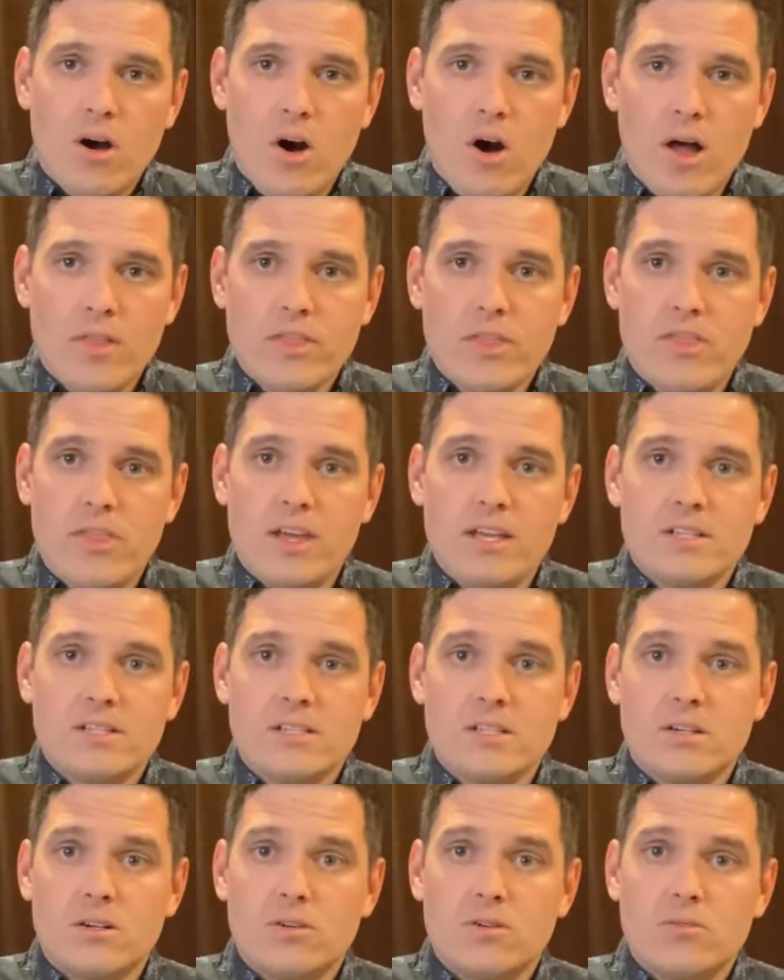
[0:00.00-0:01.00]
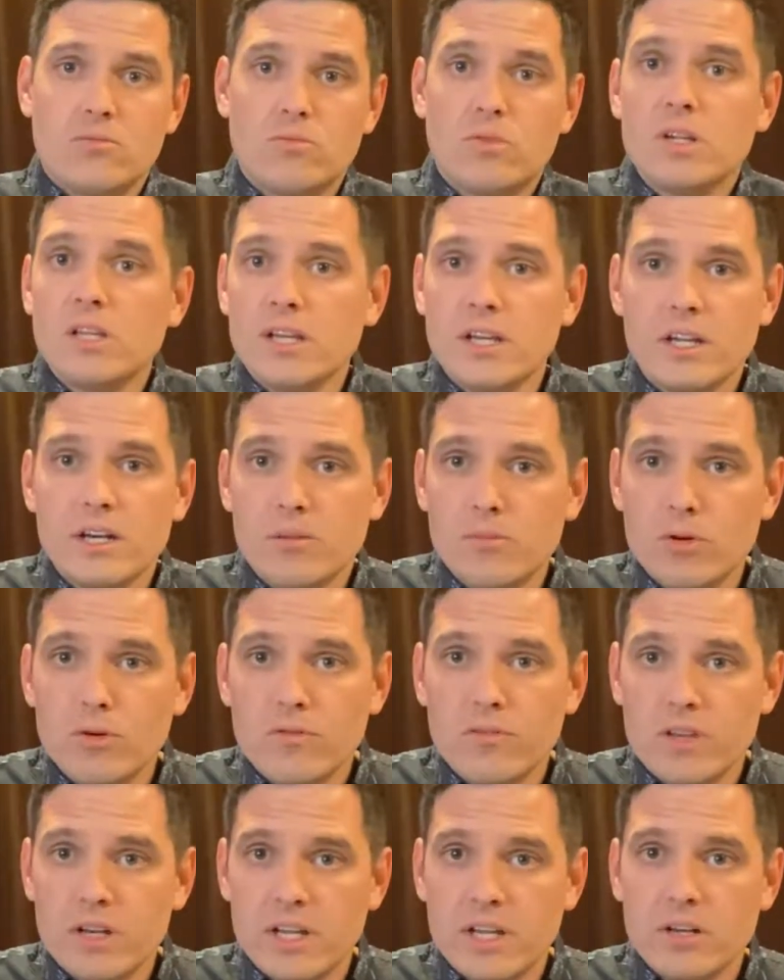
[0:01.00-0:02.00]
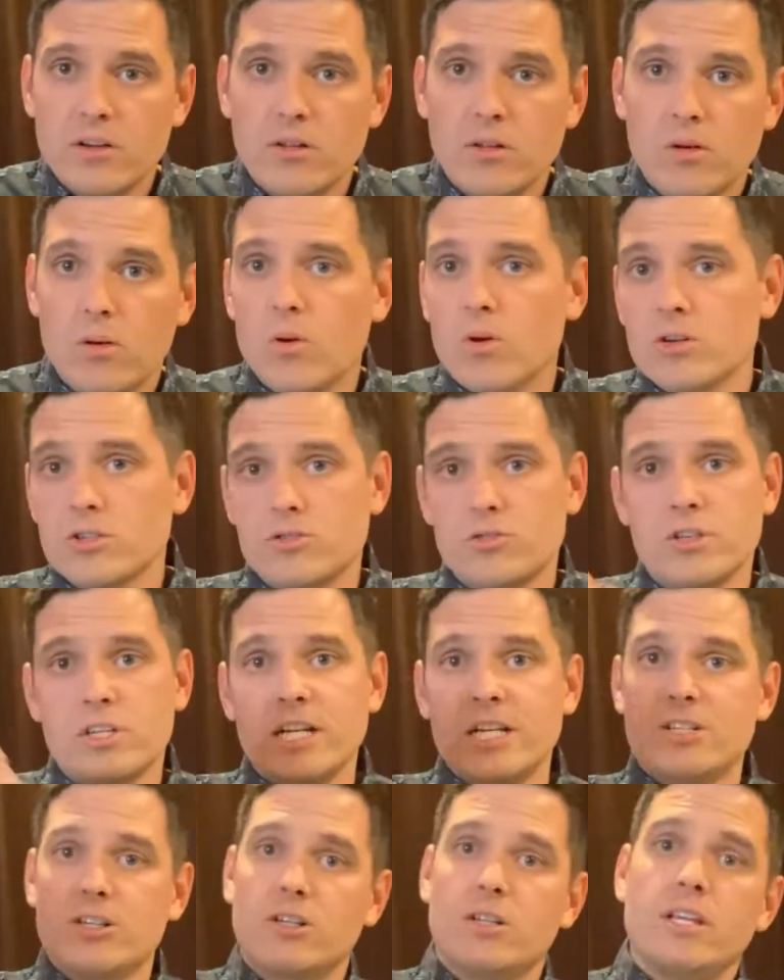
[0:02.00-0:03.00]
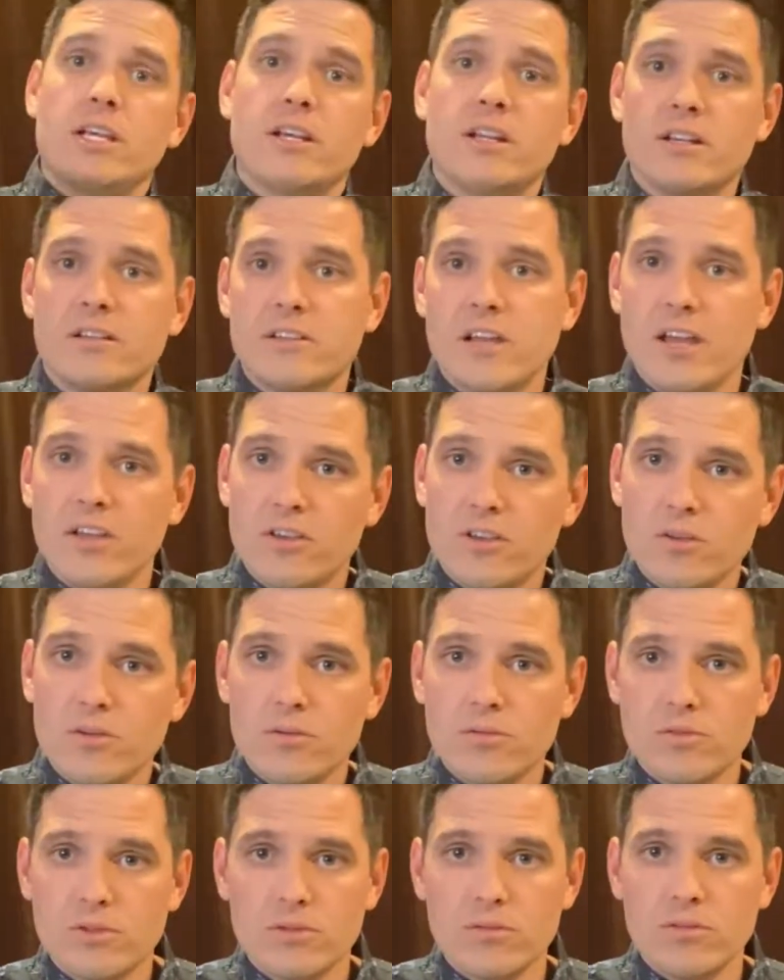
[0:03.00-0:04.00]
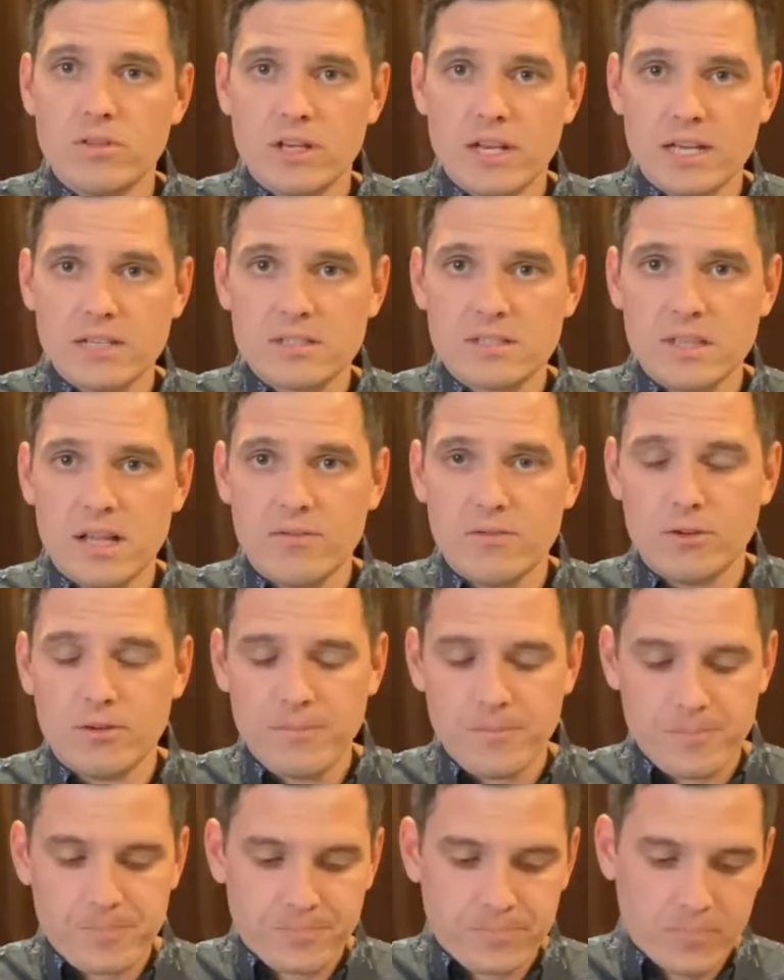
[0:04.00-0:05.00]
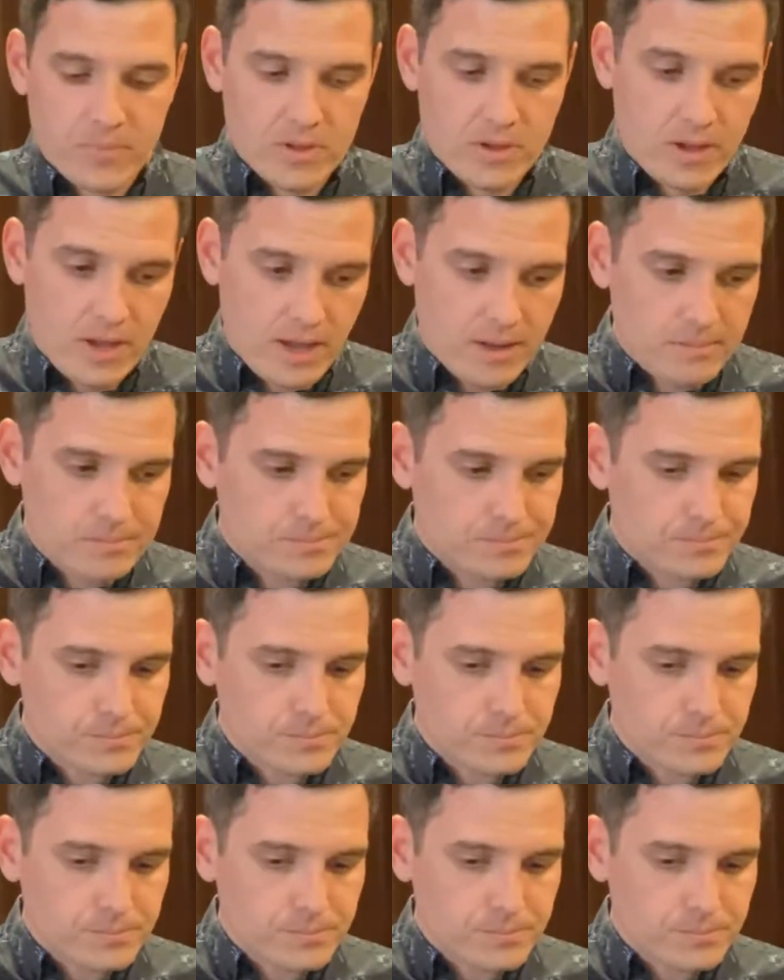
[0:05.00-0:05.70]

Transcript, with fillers: on the things that are really going to move the needle or strategically going to take you to the next level. Okay.